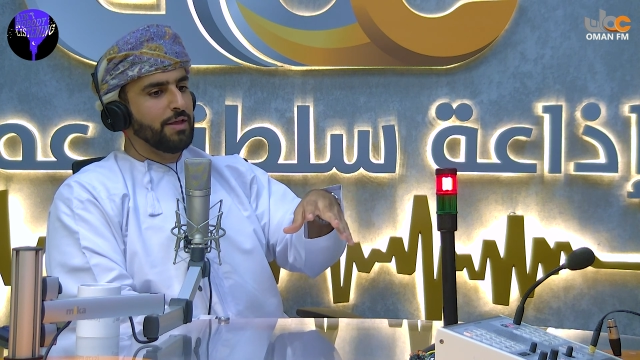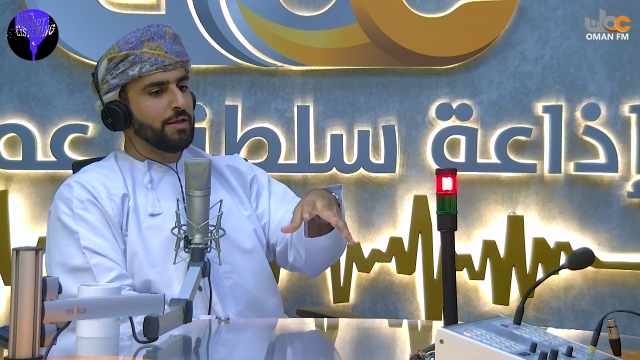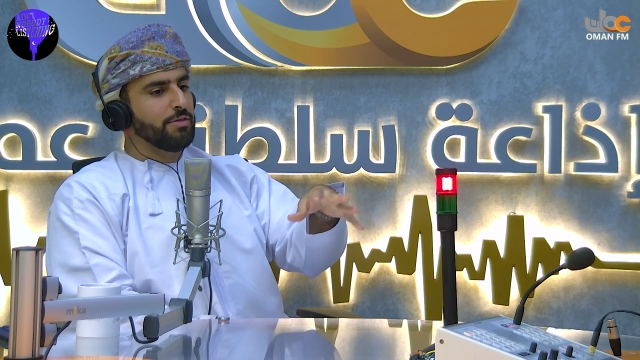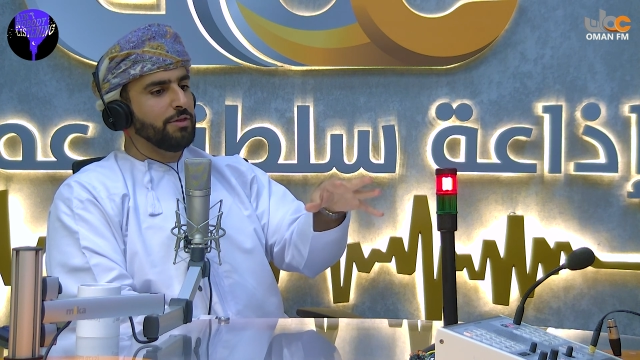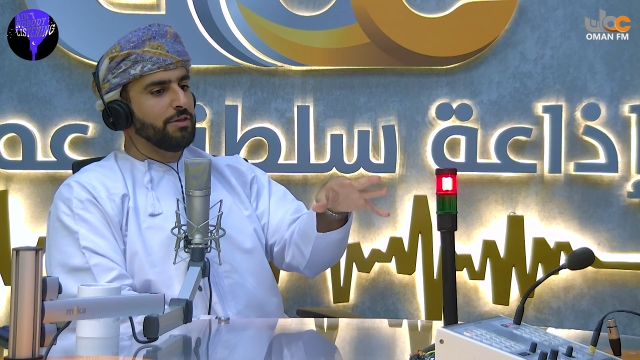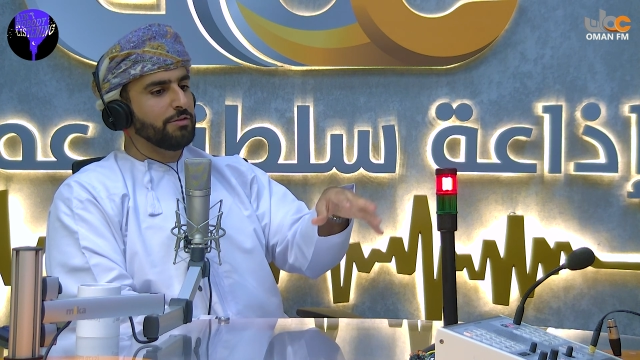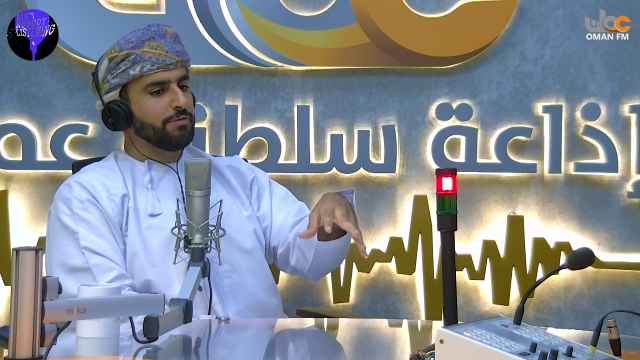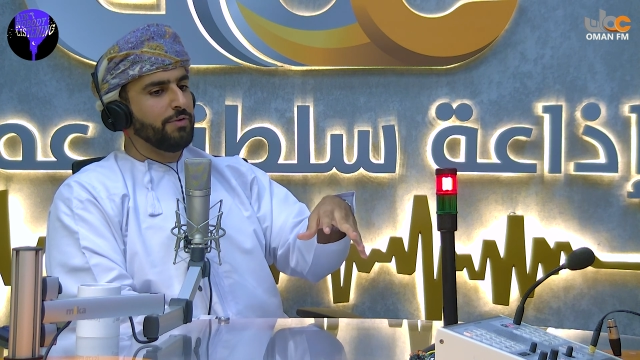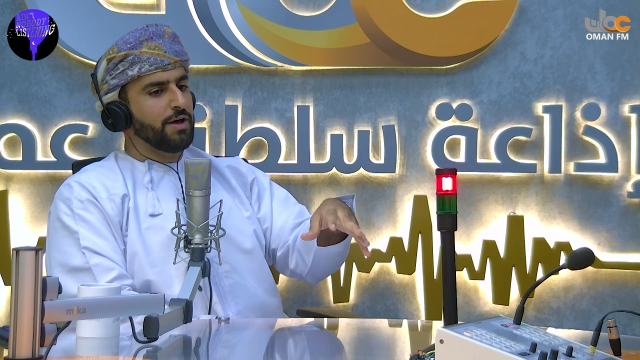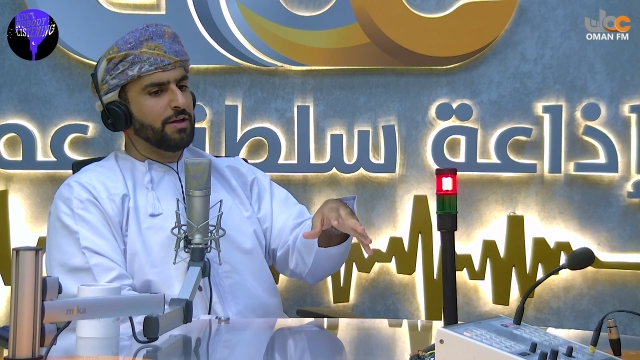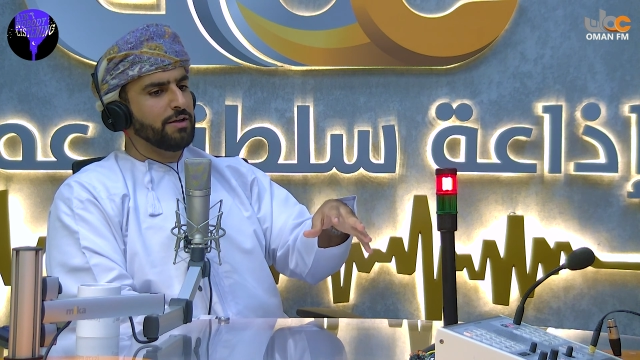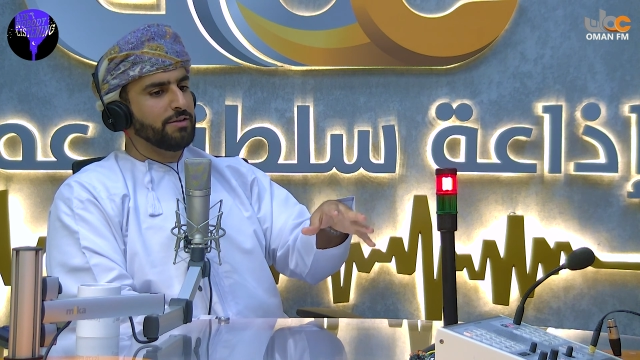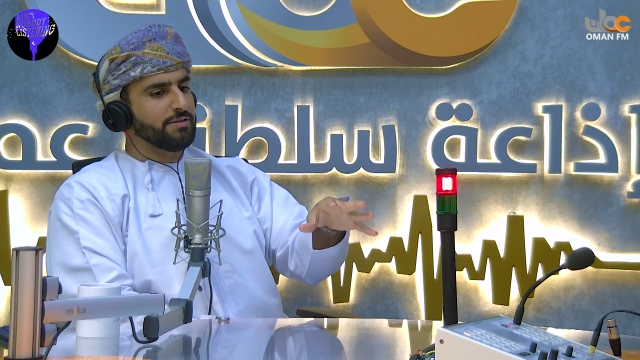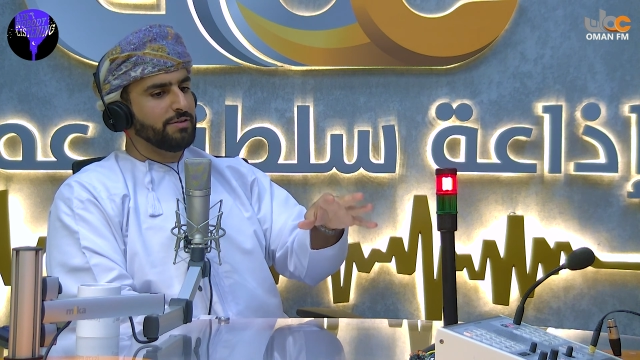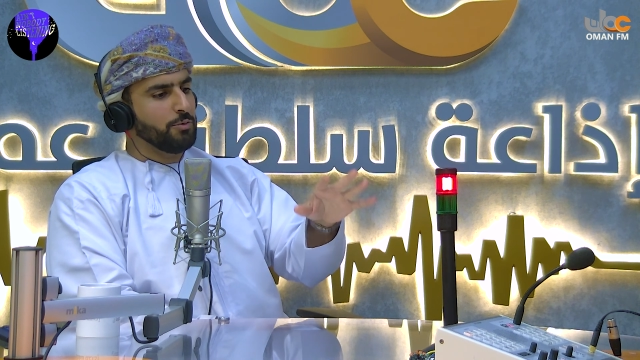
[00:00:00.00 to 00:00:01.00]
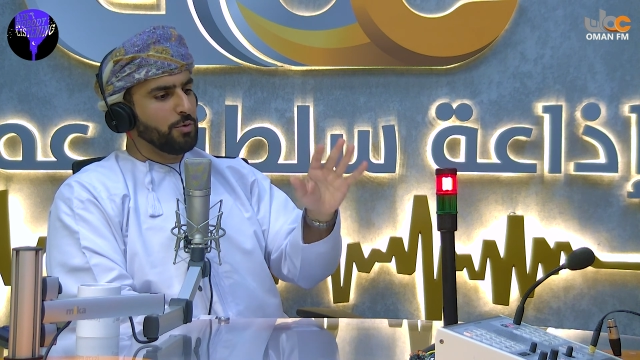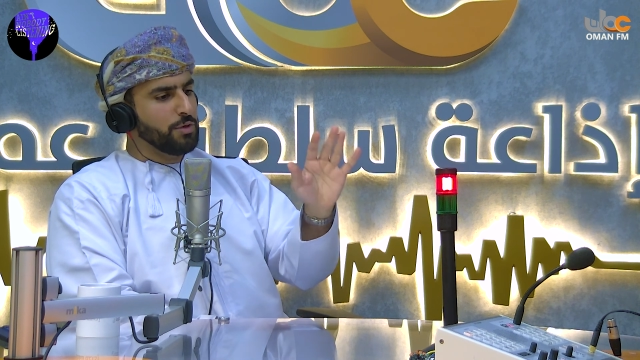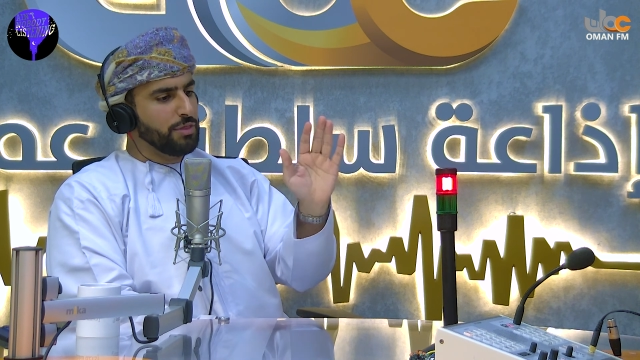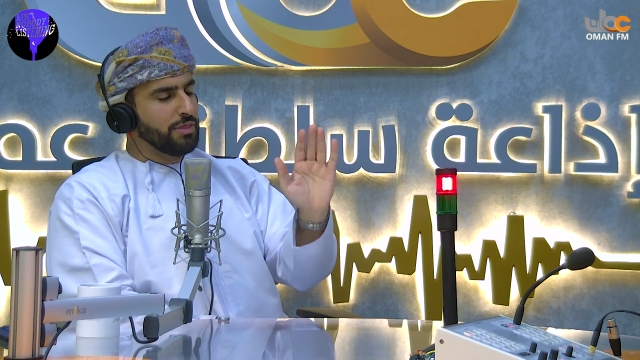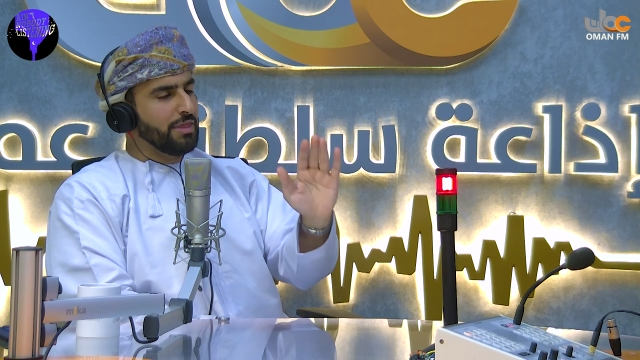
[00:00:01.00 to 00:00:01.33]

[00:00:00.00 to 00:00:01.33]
these fires with